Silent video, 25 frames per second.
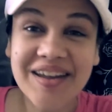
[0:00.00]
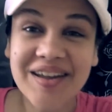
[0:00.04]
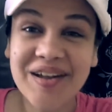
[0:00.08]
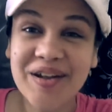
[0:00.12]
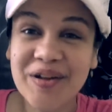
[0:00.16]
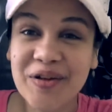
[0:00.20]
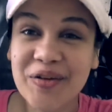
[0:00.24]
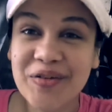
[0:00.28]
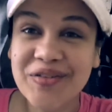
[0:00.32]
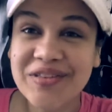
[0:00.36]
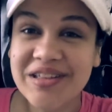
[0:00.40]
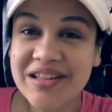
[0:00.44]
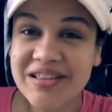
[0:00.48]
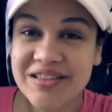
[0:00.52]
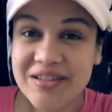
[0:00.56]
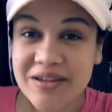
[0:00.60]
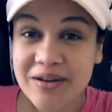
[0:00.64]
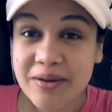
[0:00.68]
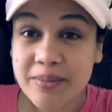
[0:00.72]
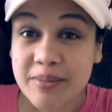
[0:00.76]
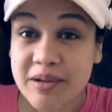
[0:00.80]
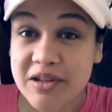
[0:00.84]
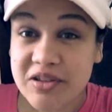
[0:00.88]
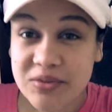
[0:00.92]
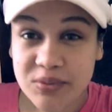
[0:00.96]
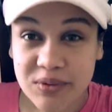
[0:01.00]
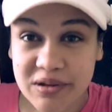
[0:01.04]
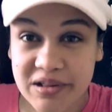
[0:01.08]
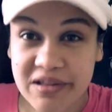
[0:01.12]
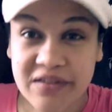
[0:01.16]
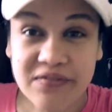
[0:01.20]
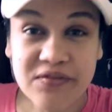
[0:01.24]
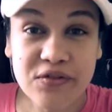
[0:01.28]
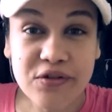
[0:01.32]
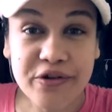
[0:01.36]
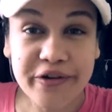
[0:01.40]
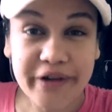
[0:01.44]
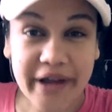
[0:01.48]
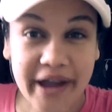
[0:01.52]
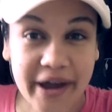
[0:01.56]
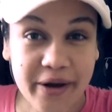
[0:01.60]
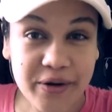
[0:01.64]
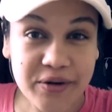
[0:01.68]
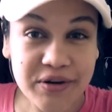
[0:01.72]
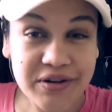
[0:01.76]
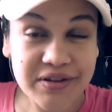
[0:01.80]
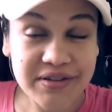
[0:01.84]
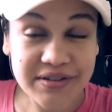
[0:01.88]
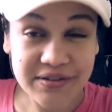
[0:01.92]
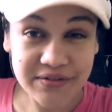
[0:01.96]
It only took me 24
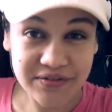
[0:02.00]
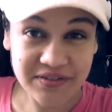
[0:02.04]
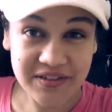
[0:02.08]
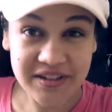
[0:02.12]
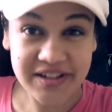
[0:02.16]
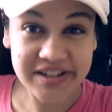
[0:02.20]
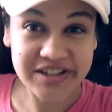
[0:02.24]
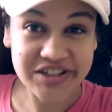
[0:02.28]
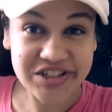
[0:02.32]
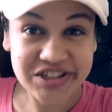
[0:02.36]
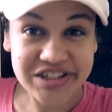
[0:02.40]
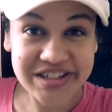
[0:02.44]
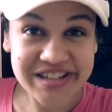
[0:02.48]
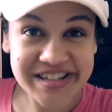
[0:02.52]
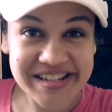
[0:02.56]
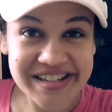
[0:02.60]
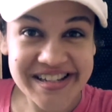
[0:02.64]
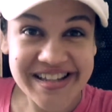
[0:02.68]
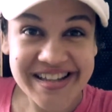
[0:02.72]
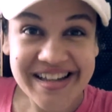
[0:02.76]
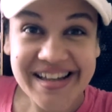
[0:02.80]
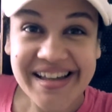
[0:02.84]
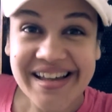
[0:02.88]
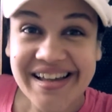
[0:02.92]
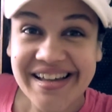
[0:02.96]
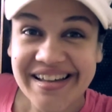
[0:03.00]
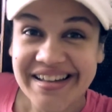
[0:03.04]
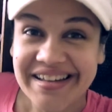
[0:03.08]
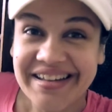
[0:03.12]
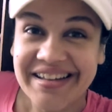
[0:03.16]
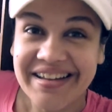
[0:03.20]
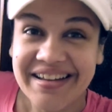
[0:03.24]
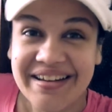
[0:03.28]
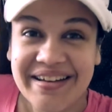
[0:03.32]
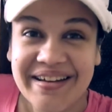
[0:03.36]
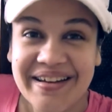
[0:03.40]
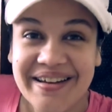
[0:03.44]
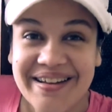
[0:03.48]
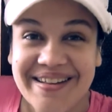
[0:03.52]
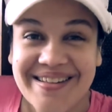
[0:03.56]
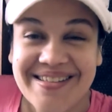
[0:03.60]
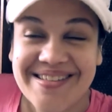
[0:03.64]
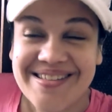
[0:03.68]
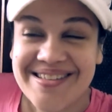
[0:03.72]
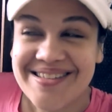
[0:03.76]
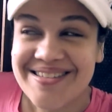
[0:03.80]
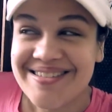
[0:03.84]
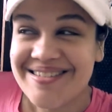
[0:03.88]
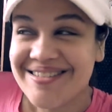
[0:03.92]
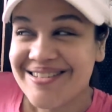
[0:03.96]
hours to finish it.
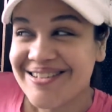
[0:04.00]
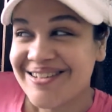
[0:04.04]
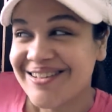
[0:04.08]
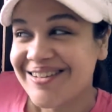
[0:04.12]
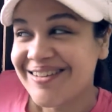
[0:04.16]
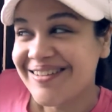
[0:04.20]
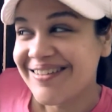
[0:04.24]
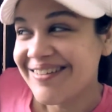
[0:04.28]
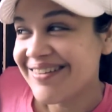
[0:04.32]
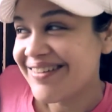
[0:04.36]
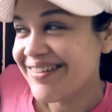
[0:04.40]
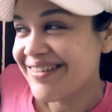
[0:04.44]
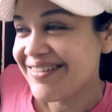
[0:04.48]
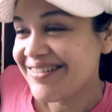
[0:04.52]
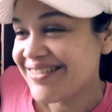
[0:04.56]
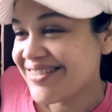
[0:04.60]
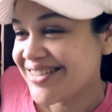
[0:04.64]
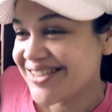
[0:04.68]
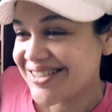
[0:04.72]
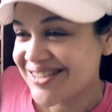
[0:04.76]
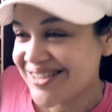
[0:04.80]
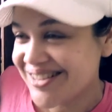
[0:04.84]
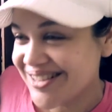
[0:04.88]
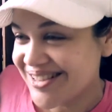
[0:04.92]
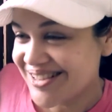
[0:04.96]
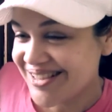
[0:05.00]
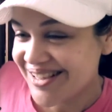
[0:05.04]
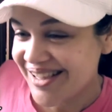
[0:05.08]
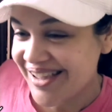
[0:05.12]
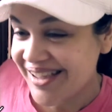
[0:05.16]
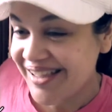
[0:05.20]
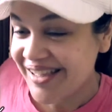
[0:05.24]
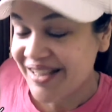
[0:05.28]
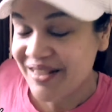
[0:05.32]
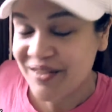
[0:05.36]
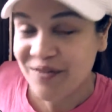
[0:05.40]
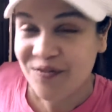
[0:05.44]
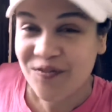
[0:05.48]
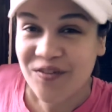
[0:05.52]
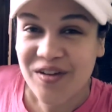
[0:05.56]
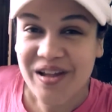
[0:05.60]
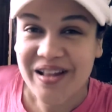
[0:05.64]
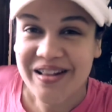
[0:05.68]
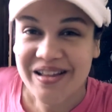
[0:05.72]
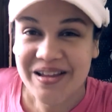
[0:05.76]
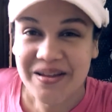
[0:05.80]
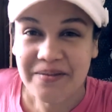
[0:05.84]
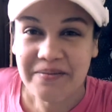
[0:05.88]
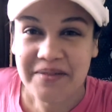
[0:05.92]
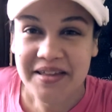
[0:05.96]
And it's just like, it's
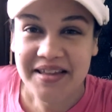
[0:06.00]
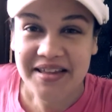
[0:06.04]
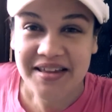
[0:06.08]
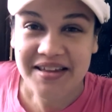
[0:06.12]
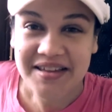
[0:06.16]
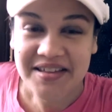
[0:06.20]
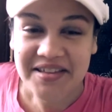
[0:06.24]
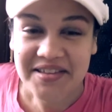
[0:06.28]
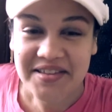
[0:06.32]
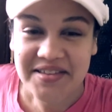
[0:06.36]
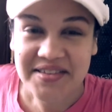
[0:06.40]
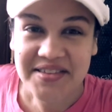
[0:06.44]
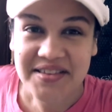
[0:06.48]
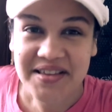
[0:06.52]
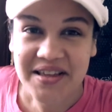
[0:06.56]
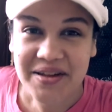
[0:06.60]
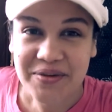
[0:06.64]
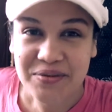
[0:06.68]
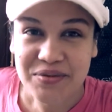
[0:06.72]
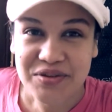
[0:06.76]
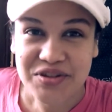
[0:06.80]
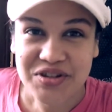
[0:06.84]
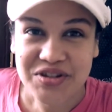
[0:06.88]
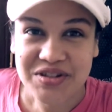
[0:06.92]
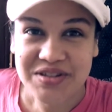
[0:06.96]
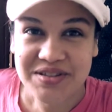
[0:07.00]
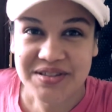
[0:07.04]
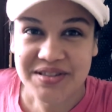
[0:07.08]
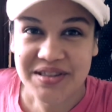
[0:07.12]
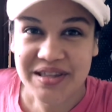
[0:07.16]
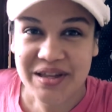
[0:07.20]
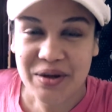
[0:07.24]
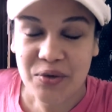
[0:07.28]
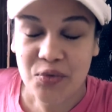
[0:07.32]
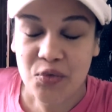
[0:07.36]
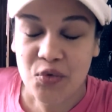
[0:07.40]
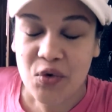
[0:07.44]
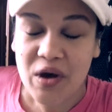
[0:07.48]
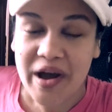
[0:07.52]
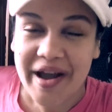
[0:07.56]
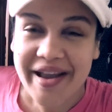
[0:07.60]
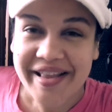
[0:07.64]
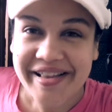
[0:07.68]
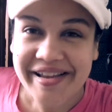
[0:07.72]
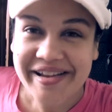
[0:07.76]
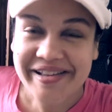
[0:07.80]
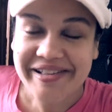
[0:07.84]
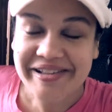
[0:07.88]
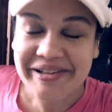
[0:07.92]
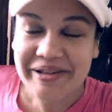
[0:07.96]
funny because I was just like
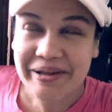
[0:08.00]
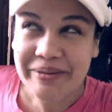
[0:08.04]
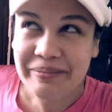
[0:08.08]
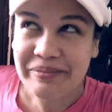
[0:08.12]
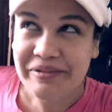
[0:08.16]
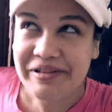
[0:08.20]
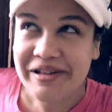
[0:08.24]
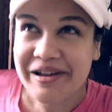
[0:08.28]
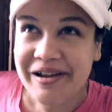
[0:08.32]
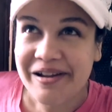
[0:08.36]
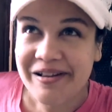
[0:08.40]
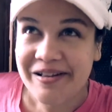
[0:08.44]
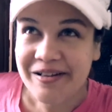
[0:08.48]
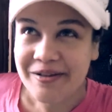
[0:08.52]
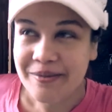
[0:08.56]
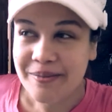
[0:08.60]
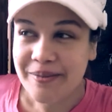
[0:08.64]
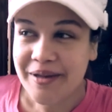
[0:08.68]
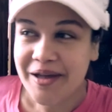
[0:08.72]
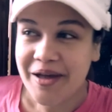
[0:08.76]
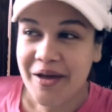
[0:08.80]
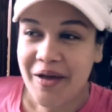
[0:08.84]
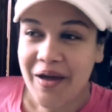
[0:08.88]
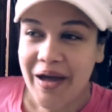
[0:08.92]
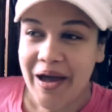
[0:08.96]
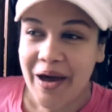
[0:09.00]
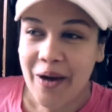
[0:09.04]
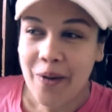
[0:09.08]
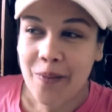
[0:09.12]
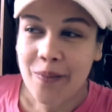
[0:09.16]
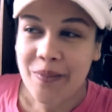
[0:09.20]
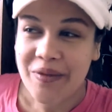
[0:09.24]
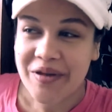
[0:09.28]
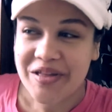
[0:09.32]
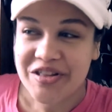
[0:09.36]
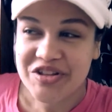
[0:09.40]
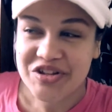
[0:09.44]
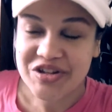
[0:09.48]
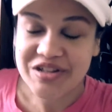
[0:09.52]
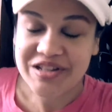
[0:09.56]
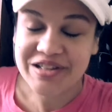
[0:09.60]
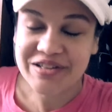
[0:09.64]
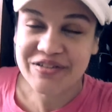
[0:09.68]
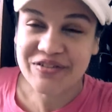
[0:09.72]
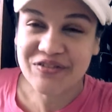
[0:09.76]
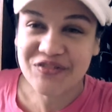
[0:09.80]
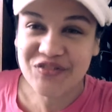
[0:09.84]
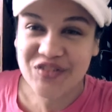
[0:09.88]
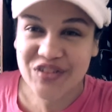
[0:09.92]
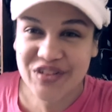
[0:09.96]
whining and complaining about how much I
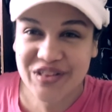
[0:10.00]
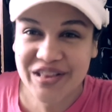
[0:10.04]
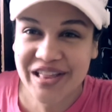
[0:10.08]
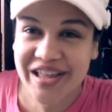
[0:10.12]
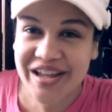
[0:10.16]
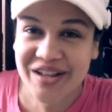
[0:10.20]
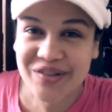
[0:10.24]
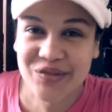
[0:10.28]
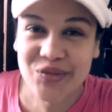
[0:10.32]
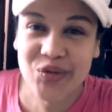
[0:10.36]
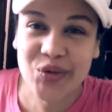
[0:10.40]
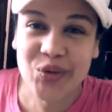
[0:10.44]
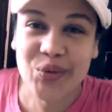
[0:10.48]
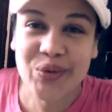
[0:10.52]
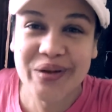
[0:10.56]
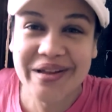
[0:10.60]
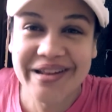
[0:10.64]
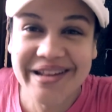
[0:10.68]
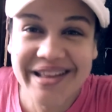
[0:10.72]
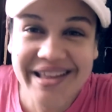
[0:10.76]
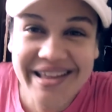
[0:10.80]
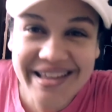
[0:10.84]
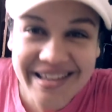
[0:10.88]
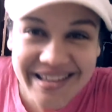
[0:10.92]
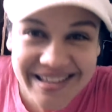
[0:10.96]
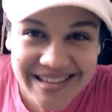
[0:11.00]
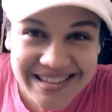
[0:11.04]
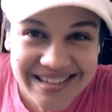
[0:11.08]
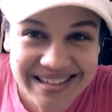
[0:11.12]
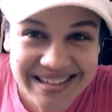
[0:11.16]
didn't feel like doing it.